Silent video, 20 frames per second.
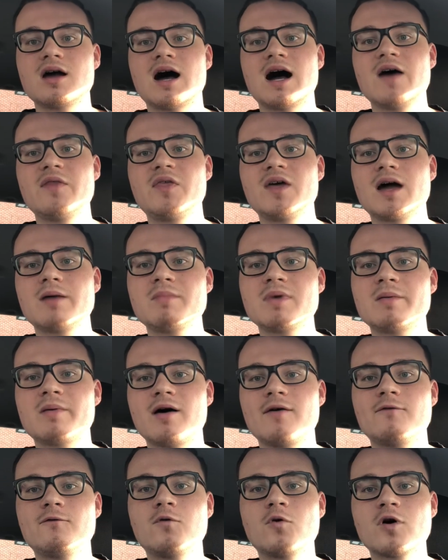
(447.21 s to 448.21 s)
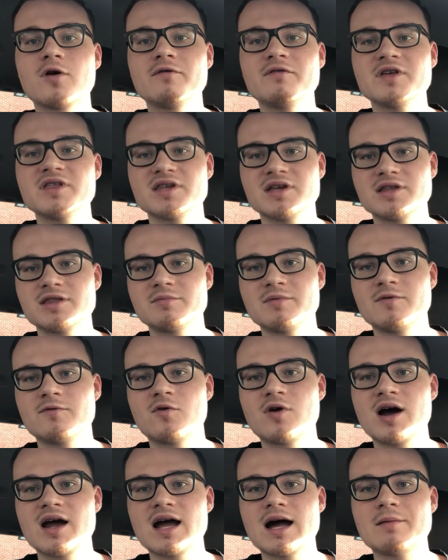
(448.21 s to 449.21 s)
I think I made about 4 visits
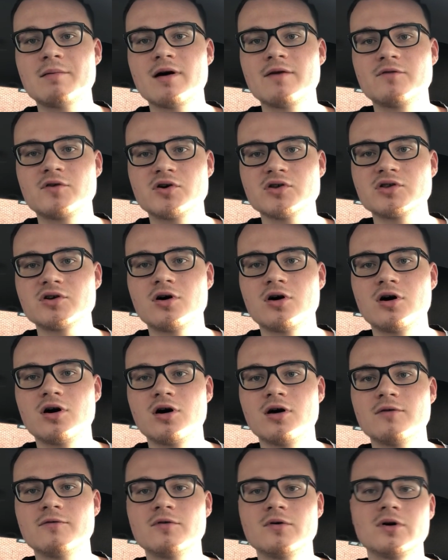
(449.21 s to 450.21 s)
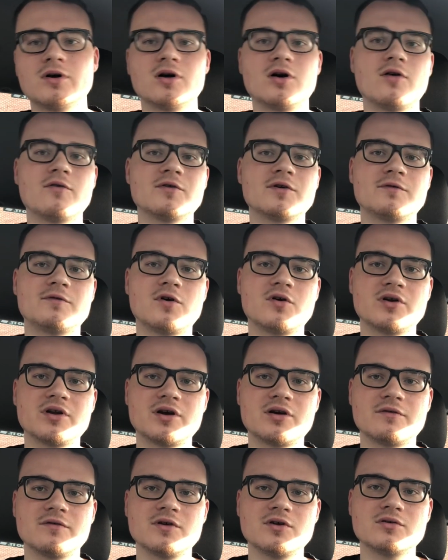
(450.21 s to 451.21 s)
before I got my first call for the over-the-phone
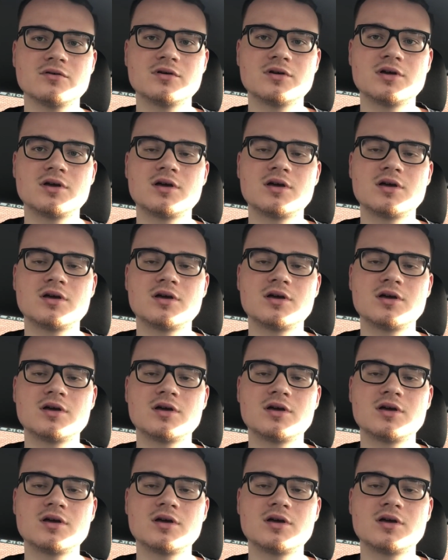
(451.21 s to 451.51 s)
interview.